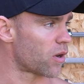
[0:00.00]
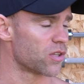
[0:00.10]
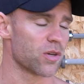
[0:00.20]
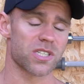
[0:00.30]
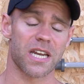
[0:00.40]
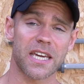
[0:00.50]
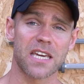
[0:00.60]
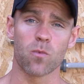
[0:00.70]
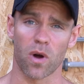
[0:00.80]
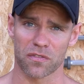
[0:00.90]
what I'm gonna do is I'm gonna
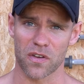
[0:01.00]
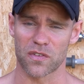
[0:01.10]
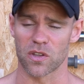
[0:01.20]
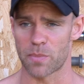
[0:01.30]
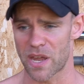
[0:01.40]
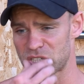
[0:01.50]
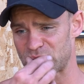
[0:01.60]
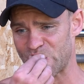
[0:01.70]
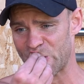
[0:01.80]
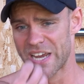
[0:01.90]
keep 150 on the bench,
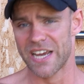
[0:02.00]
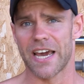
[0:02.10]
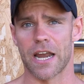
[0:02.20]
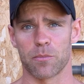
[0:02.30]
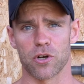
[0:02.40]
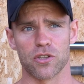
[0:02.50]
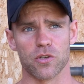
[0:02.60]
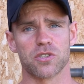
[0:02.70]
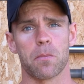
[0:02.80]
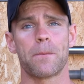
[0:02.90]
and I'm gonna
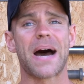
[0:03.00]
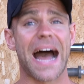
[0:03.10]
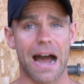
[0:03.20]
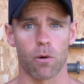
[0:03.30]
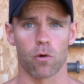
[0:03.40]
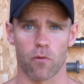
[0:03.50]
do some power